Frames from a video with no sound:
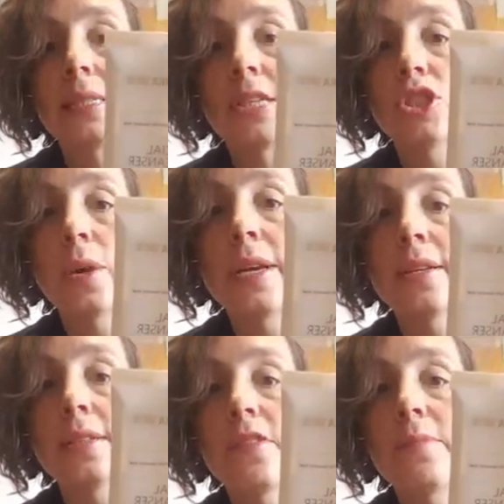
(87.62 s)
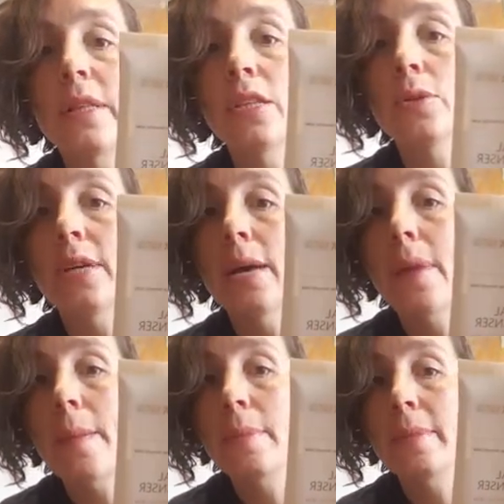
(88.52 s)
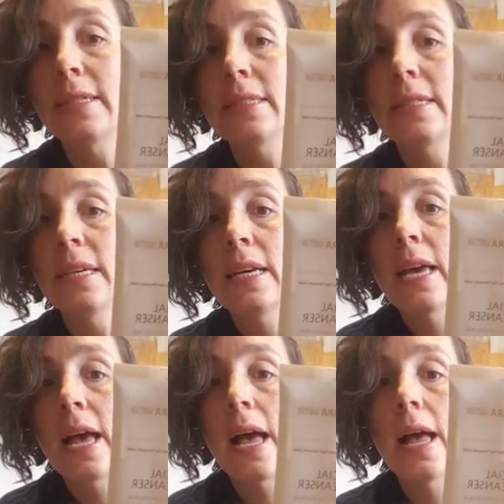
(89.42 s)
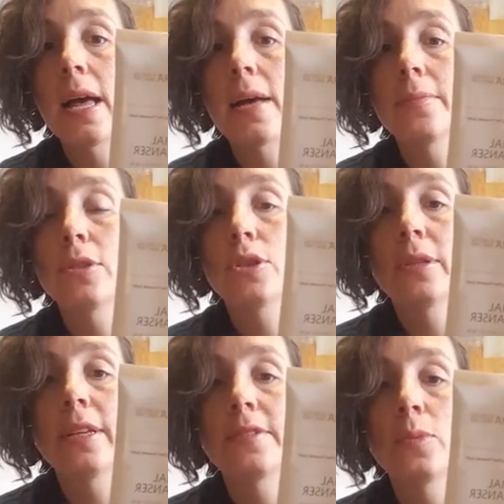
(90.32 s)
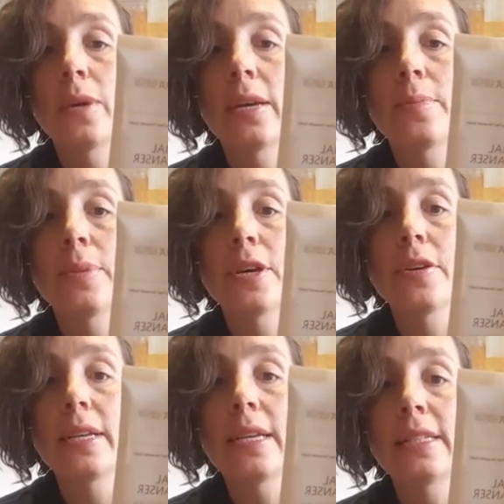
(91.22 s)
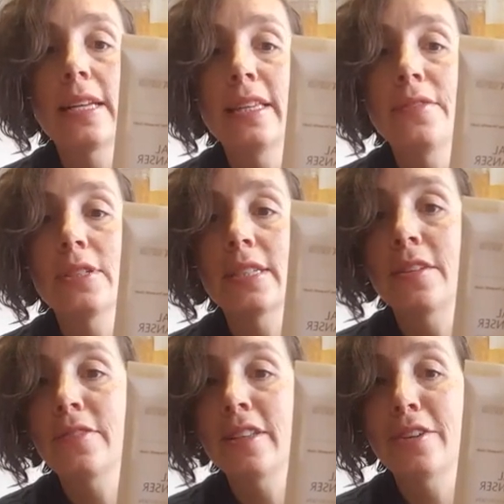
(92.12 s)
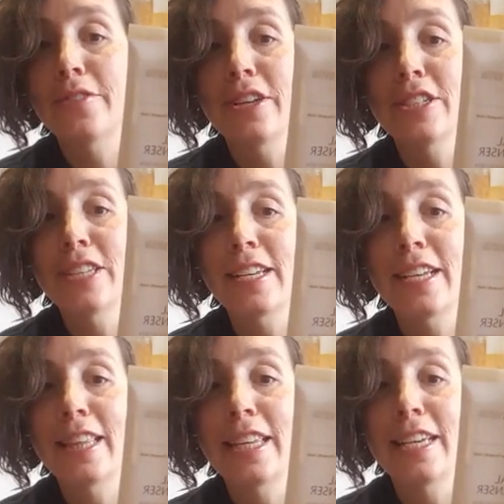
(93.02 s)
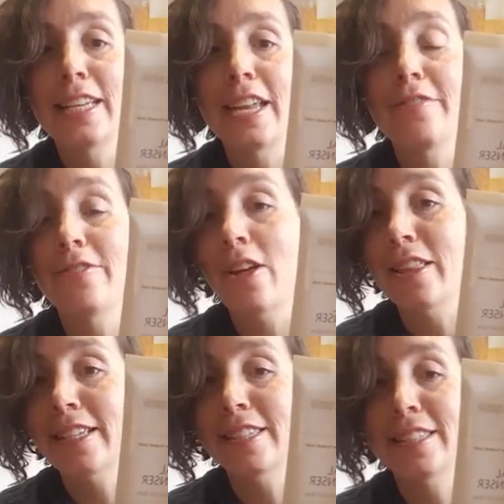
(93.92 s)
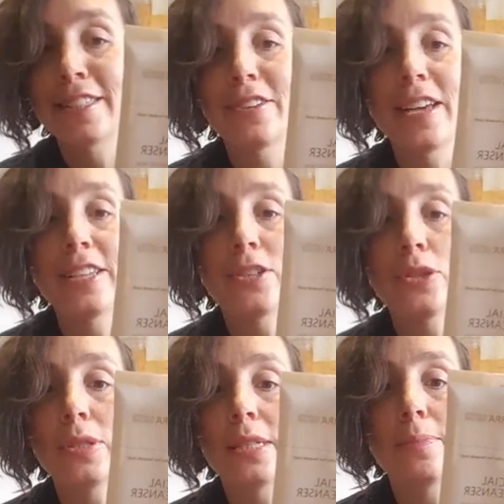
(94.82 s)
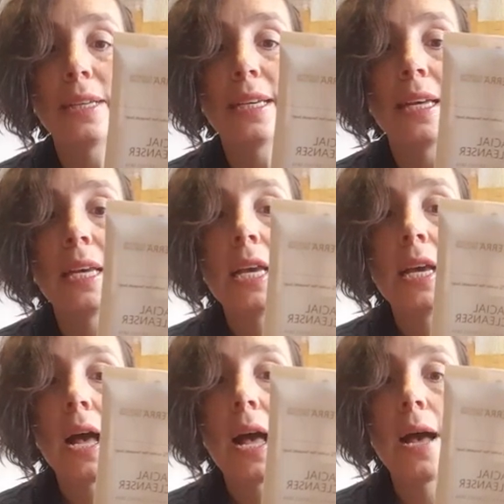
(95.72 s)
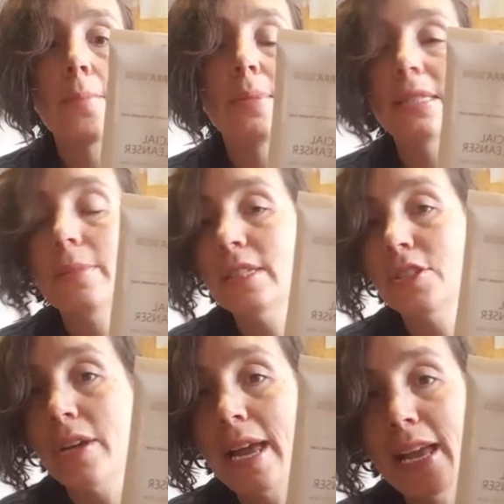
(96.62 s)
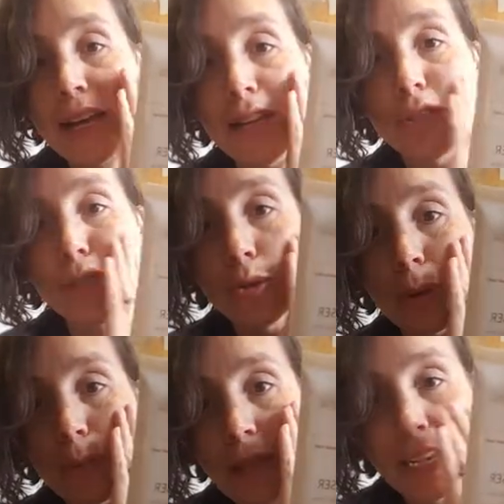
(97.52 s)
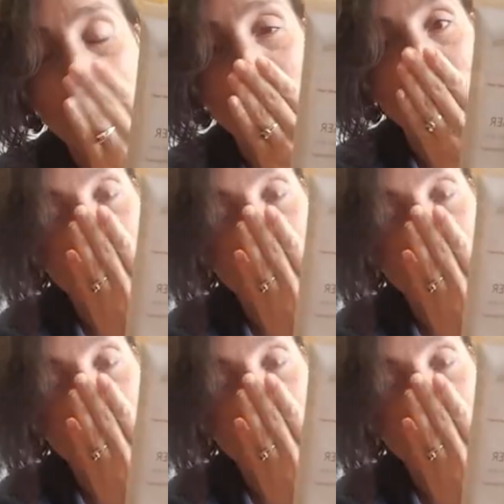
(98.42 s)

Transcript: essential oils of melaleuca, peppermint, to lift away impurities and leave your skin feeling fresh and clean and flawless. Okay, so you simply put some of this in your hand, you apply it to